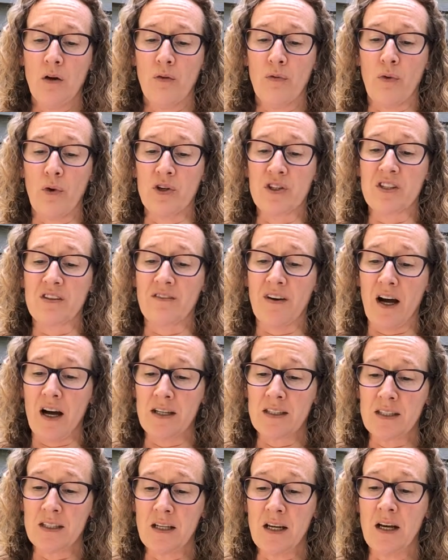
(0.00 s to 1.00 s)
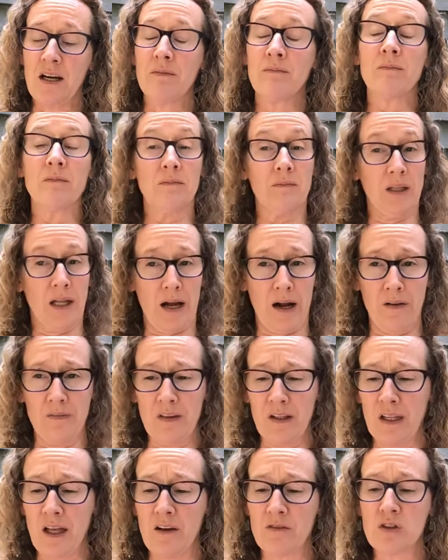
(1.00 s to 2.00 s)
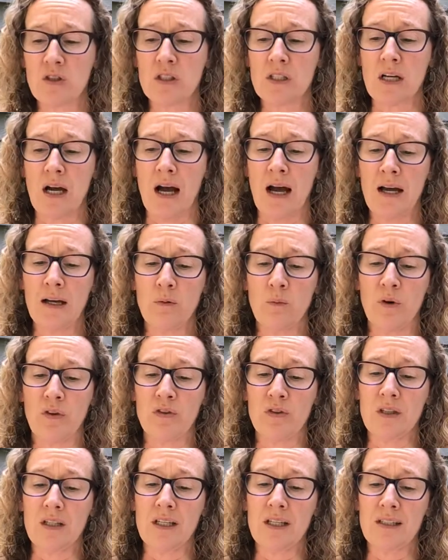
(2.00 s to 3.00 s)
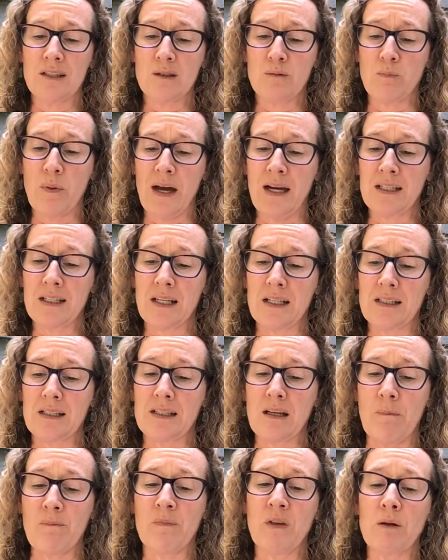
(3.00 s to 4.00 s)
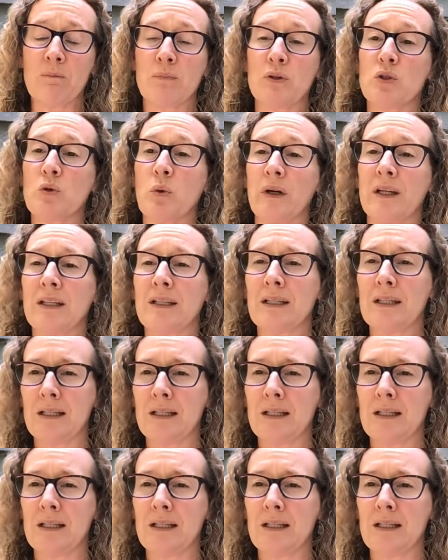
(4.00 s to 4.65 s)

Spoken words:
For Savasana, lie on the left side with knees bent and something between the